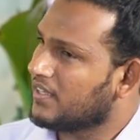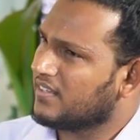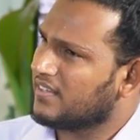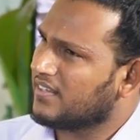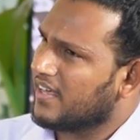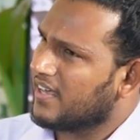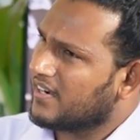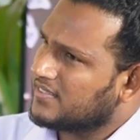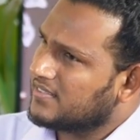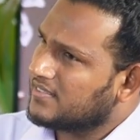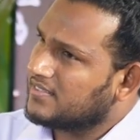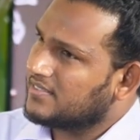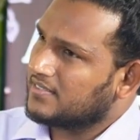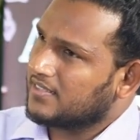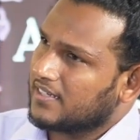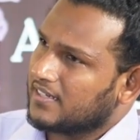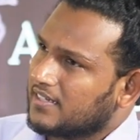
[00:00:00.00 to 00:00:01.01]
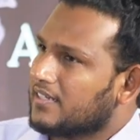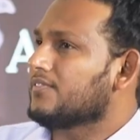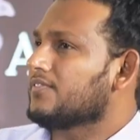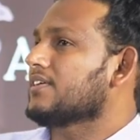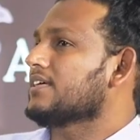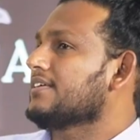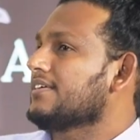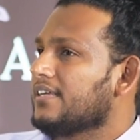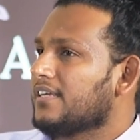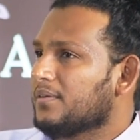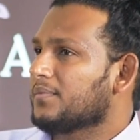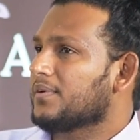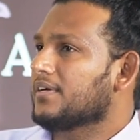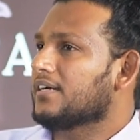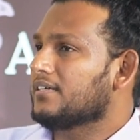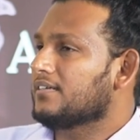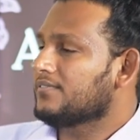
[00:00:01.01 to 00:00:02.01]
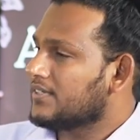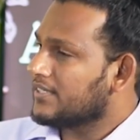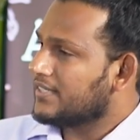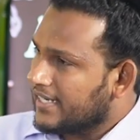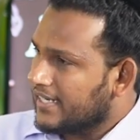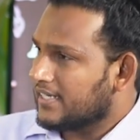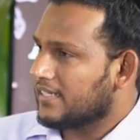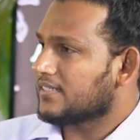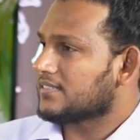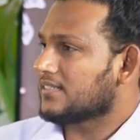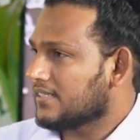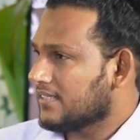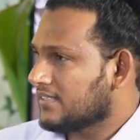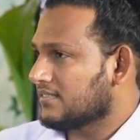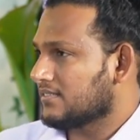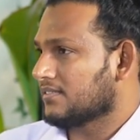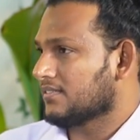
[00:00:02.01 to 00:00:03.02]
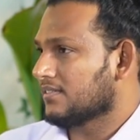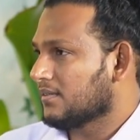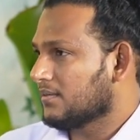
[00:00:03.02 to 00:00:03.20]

there is a significant demand for data science